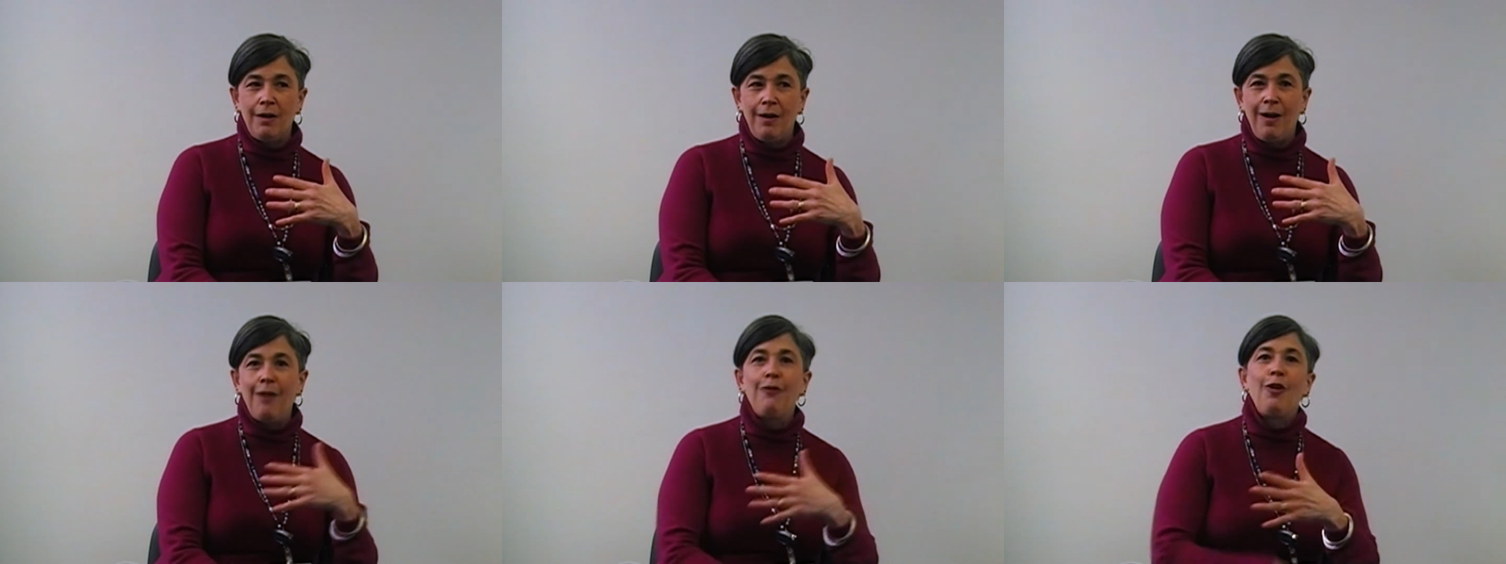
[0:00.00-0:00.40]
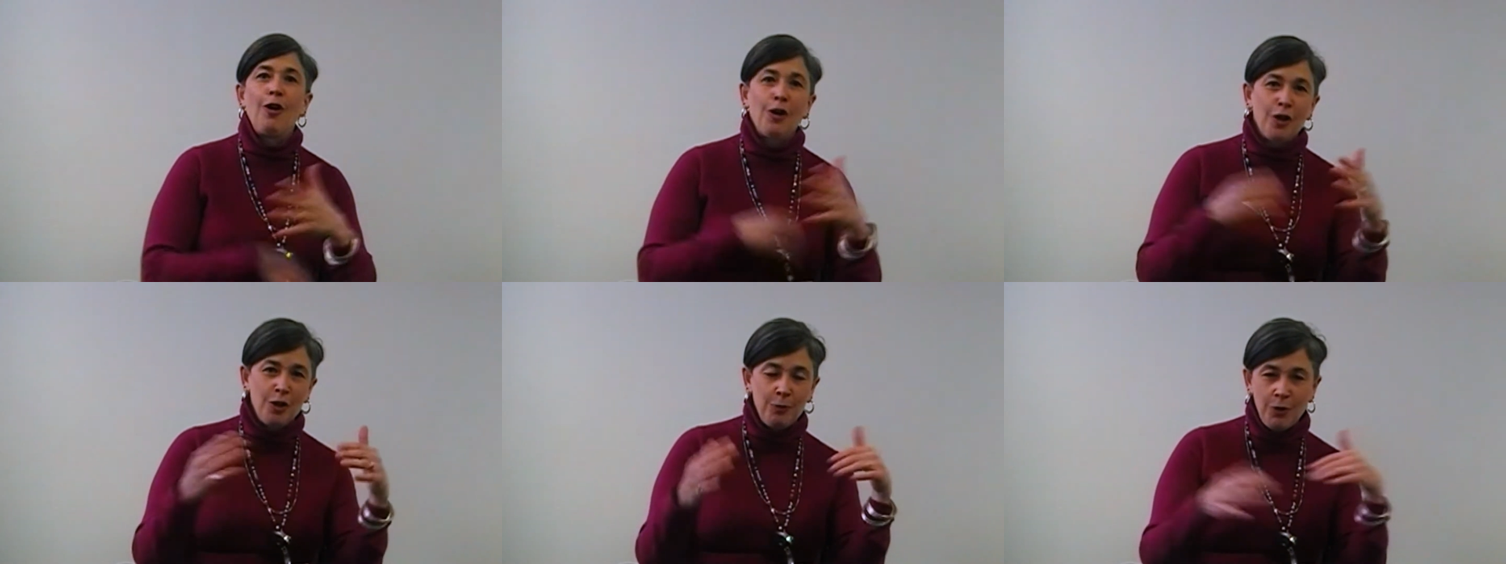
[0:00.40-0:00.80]
of
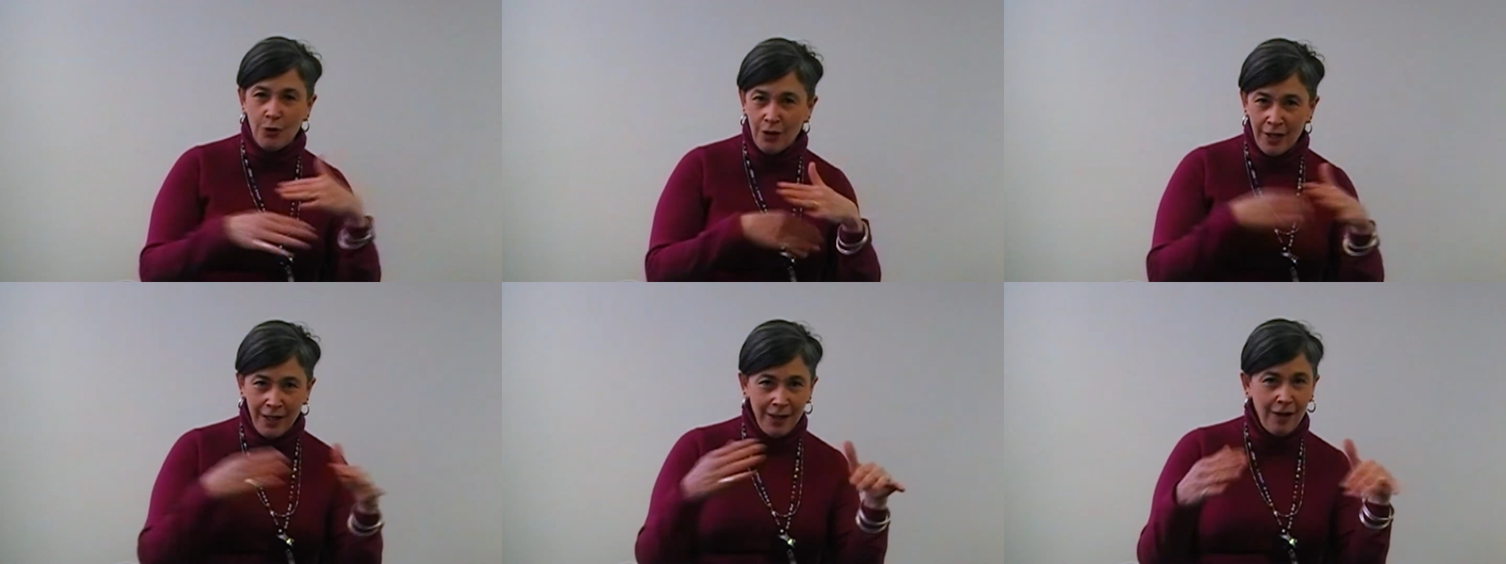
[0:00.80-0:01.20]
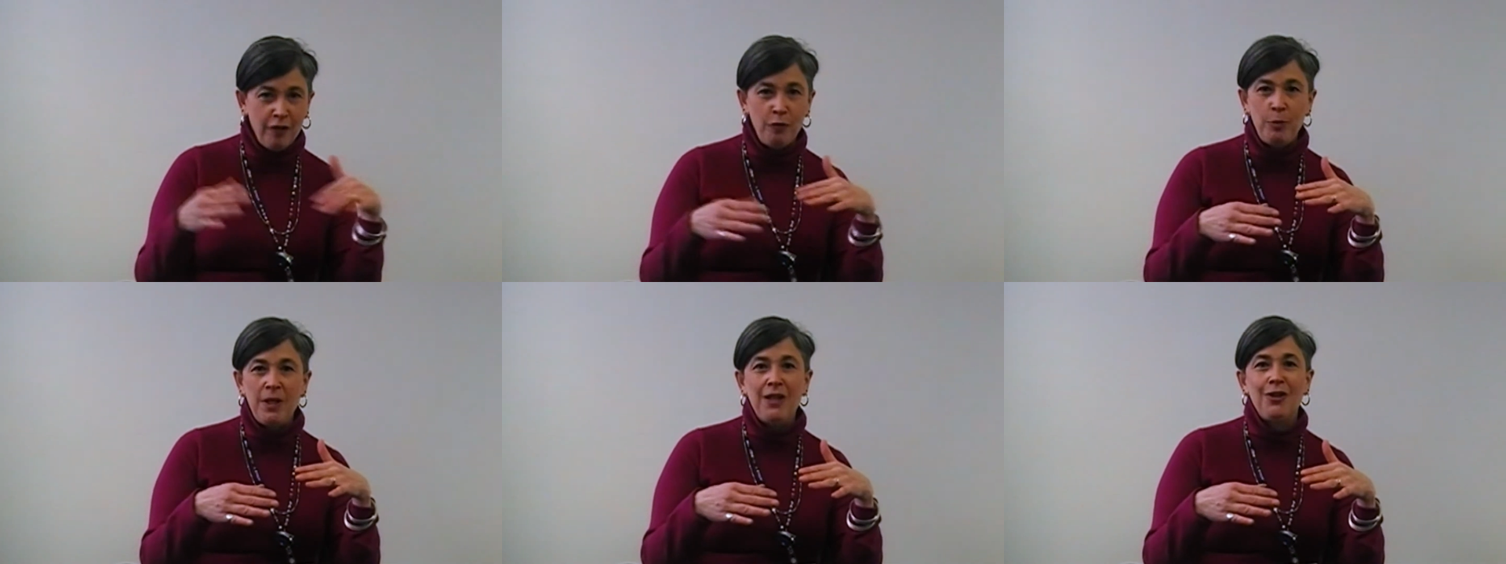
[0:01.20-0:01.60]
our community
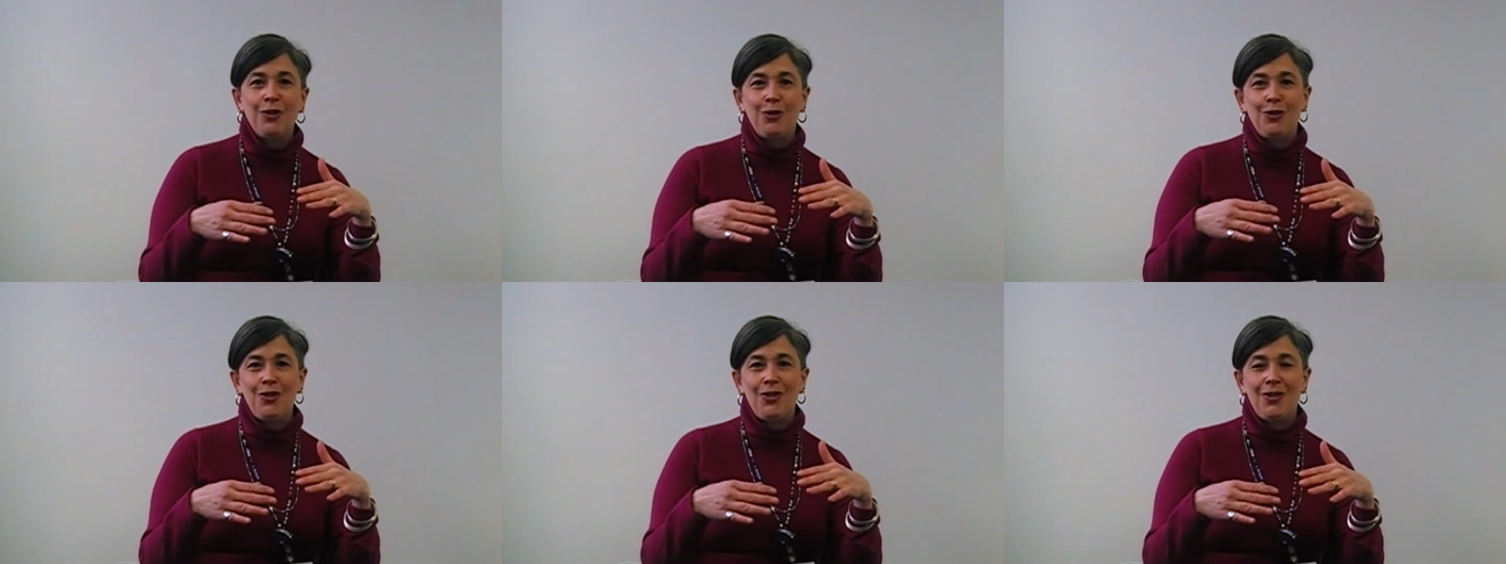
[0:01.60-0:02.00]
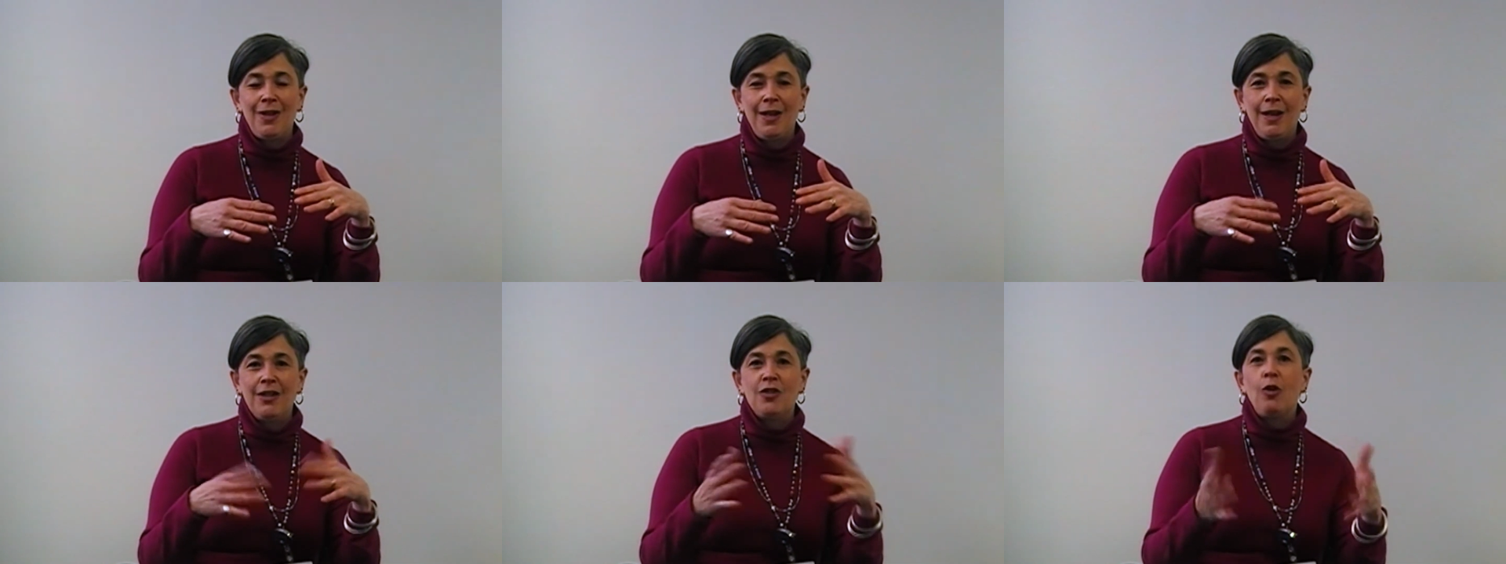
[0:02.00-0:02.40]
of peers
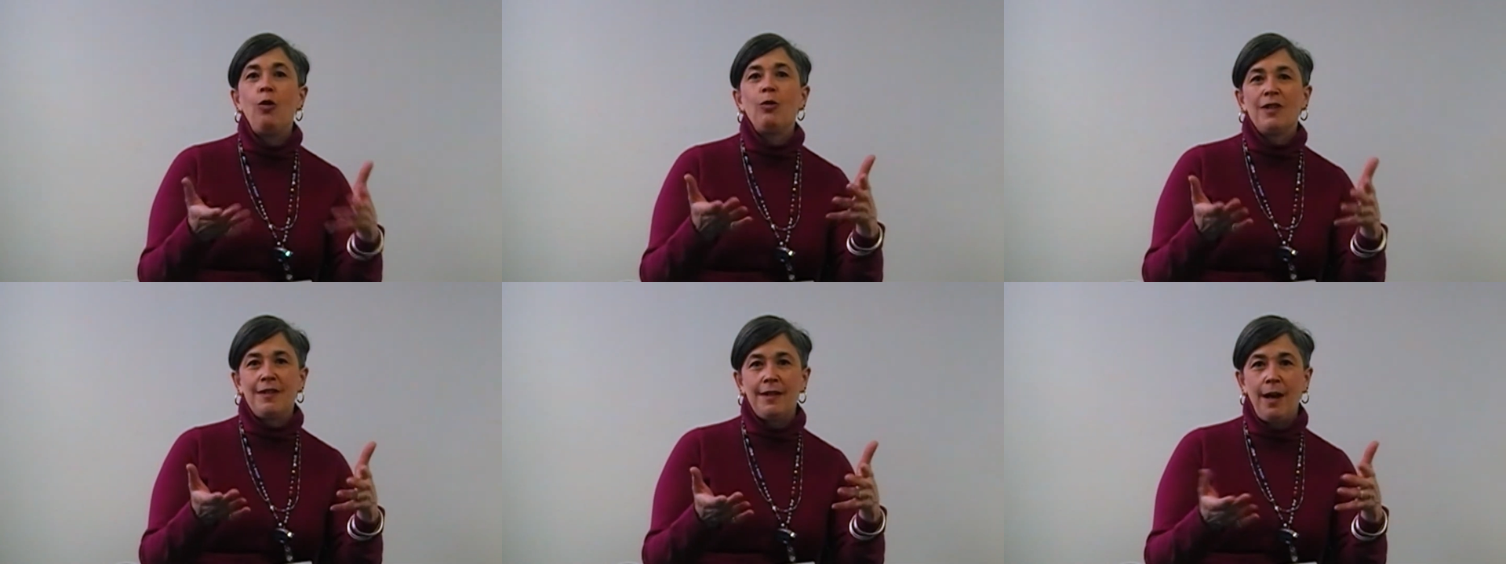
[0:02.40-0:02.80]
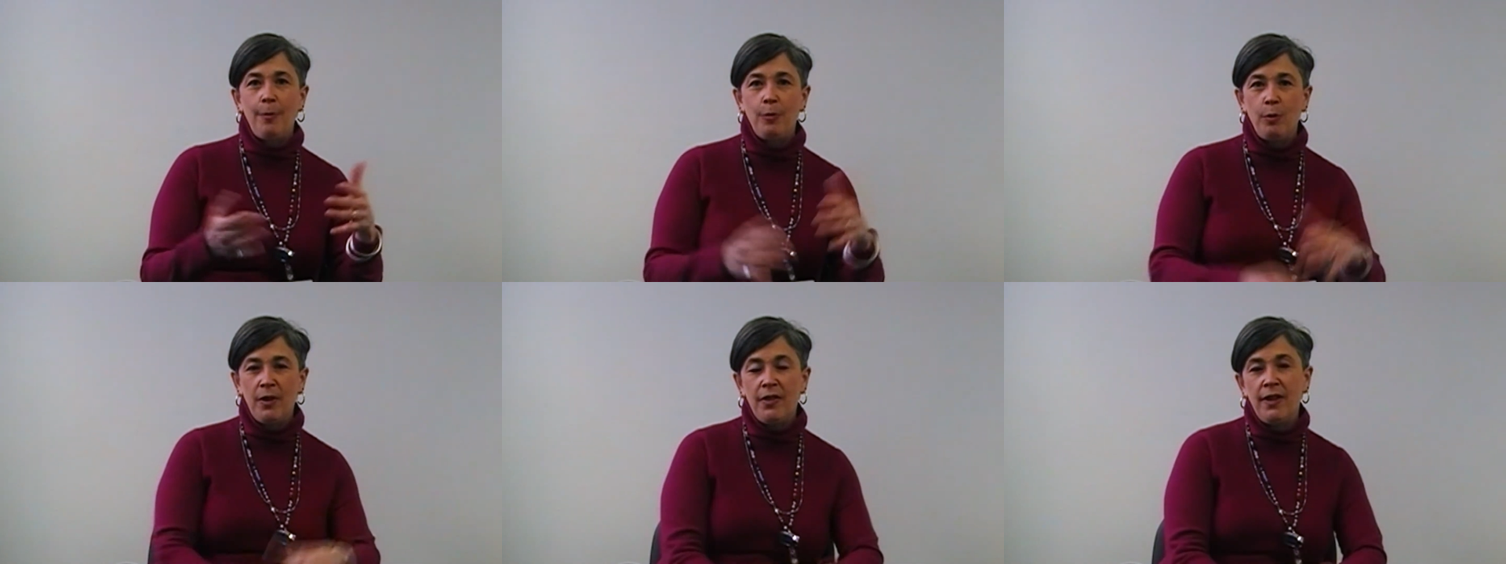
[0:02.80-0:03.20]
to hold us
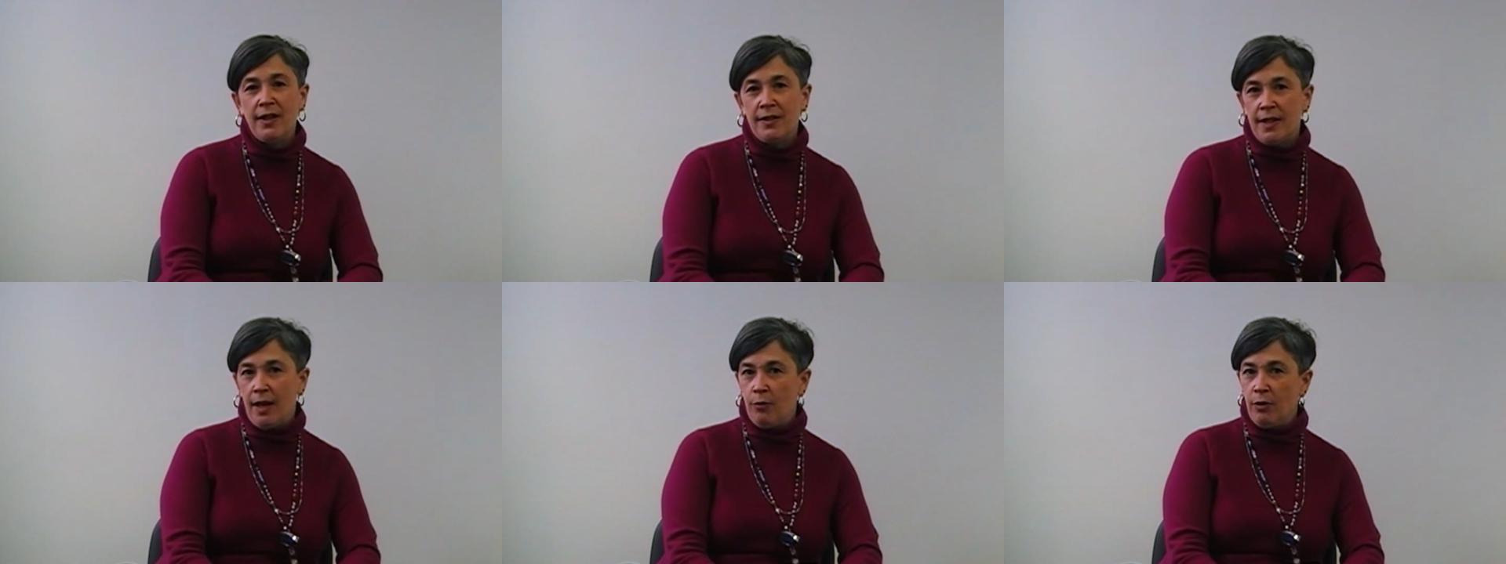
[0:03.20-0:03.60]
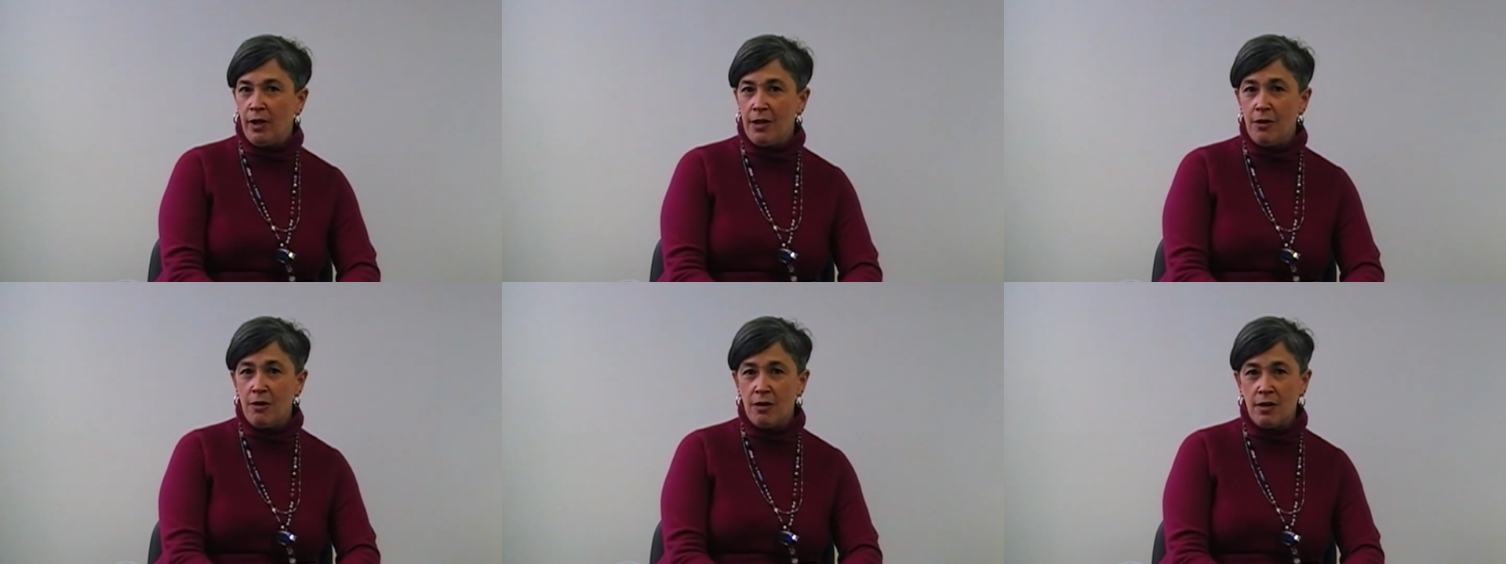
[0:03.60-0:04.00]
up when things get
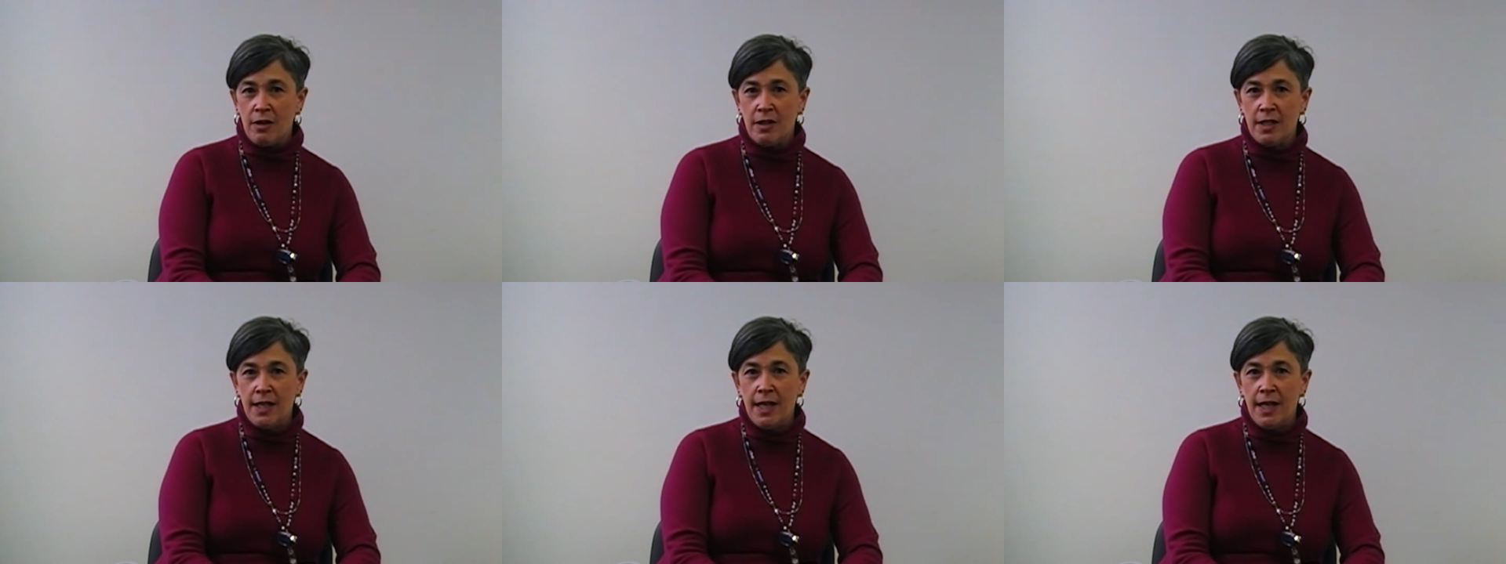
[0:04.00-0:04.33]
really hard.